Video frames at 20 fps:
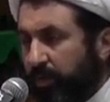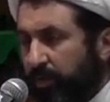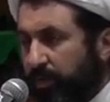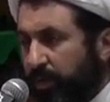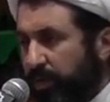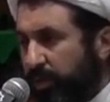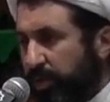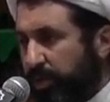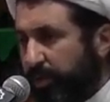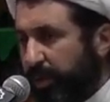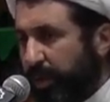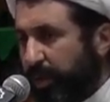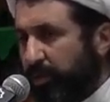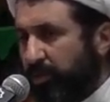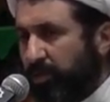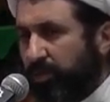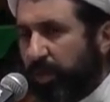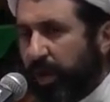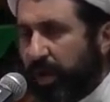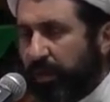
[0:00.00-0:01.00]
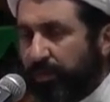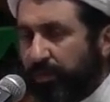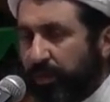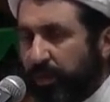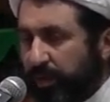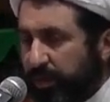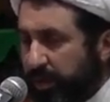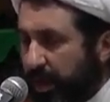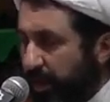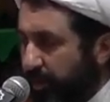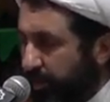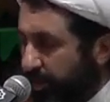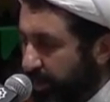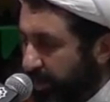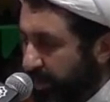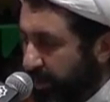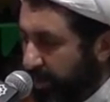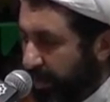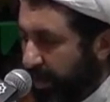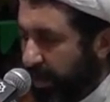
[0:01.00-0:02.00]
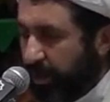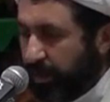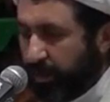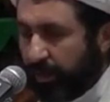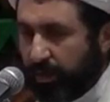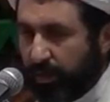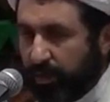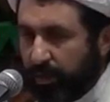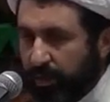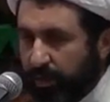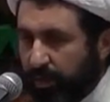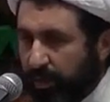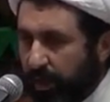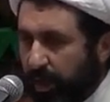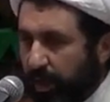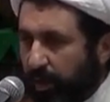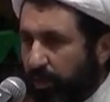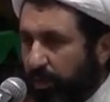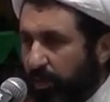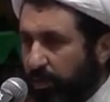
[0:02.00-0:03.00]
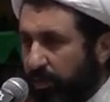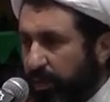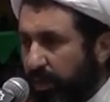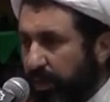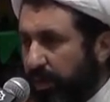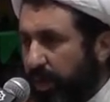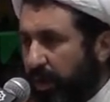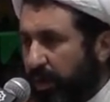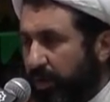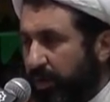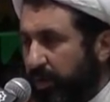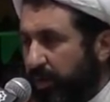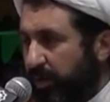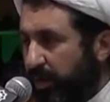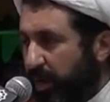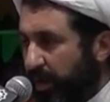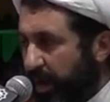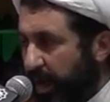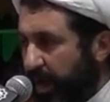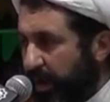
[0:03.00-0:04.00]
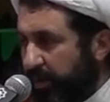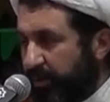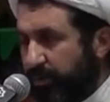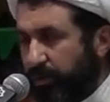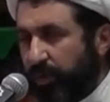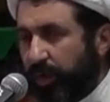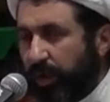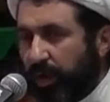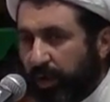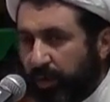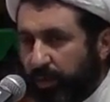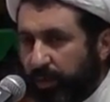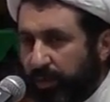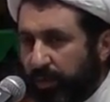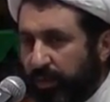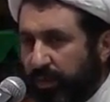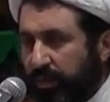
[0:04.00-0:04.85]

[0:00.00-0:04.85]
with respect to my, for example, health, I go to a doctor, I ask for help.